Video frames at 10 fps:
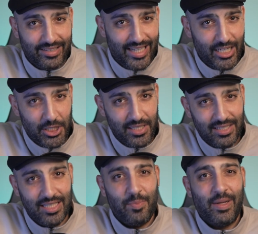
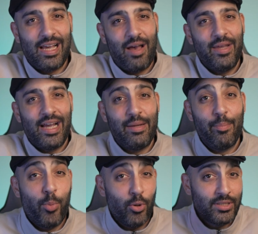intelligence, is becoming an
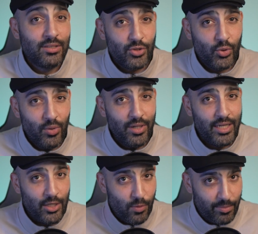important tool
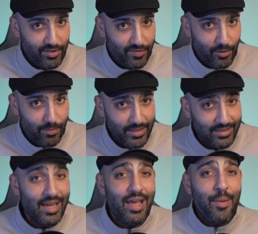in web
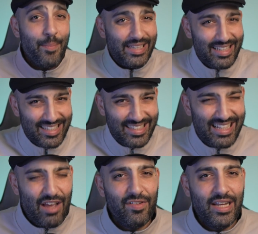development, but it's
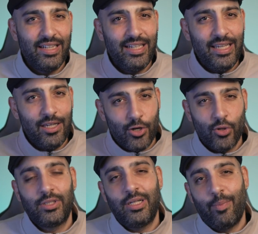definitely
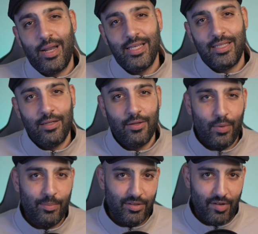not replacing
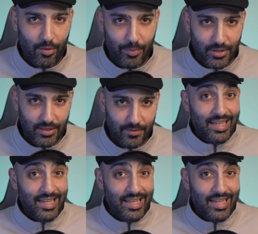web developers.